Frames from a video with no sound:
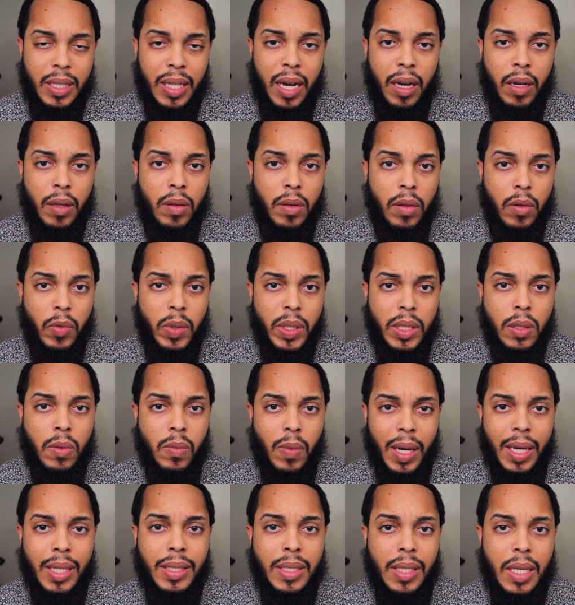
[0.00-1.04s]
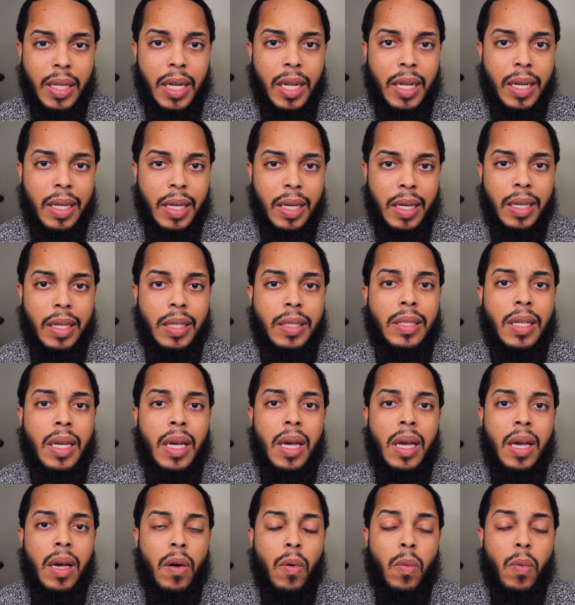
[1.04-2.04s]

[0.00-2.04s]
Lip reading: Now, the reason why I say that is